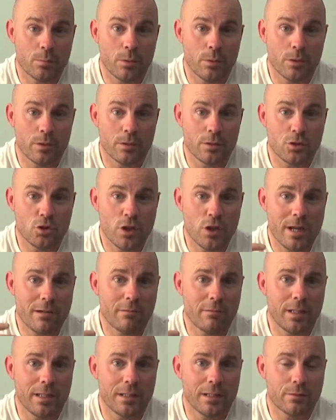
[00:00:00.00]
but
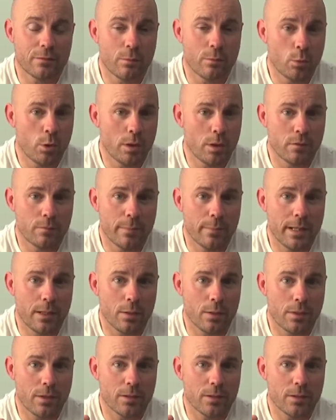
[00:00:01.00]
generally it's from word of mouth.